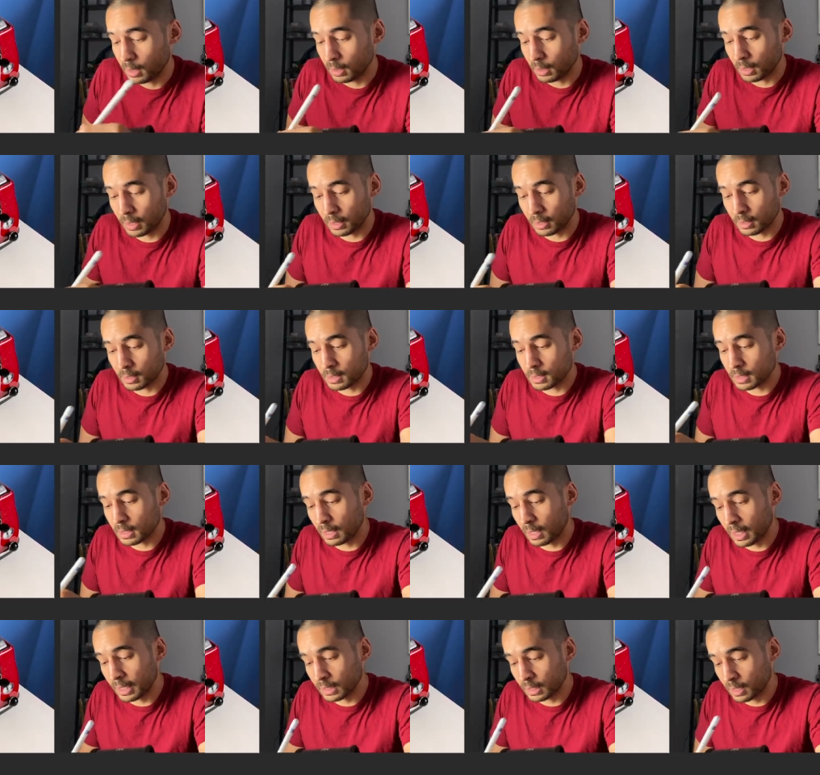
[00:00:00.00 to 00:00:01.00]
Like there's
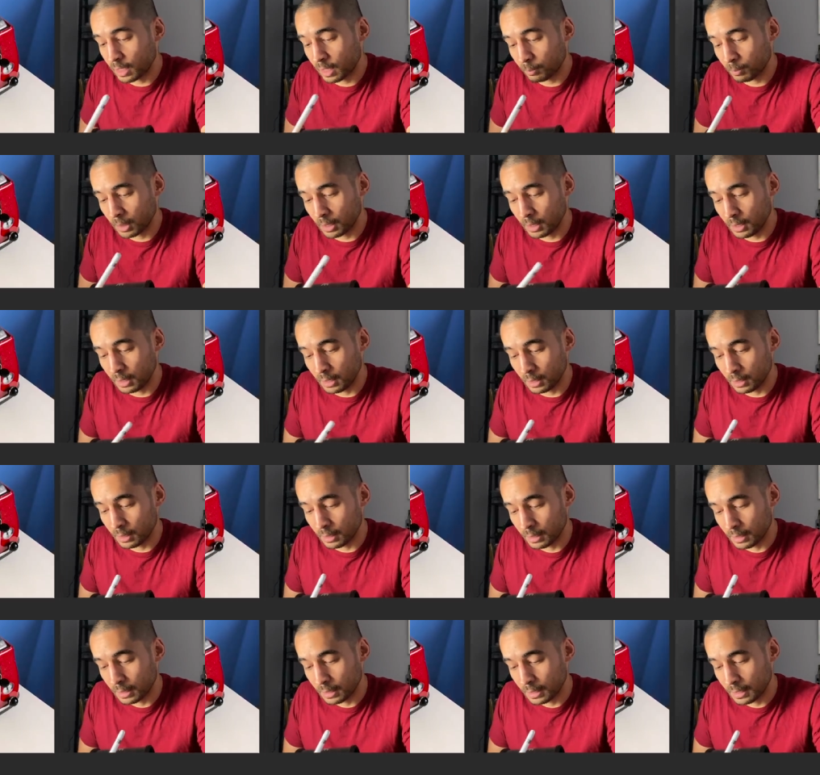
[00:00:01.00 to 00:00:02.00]
light coming in,
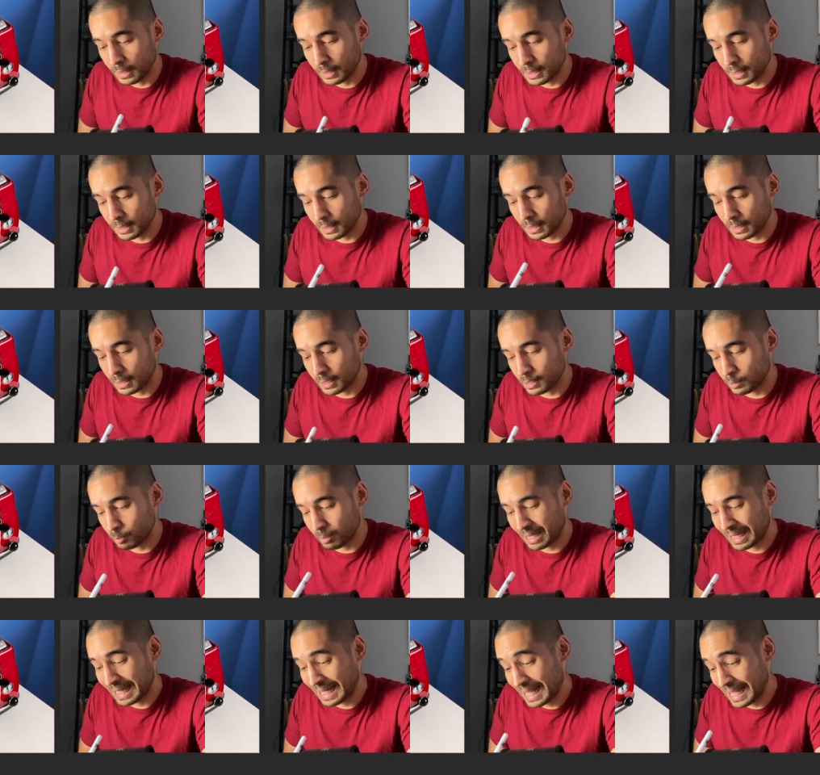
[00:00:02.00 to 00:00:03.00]
hitting this
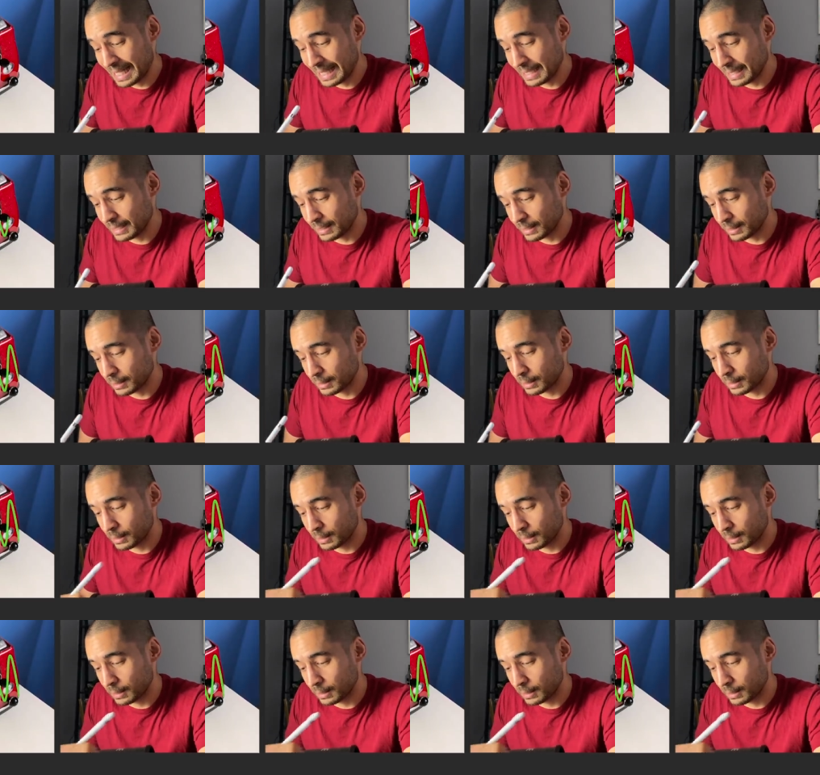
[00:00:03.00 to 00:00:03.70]
plane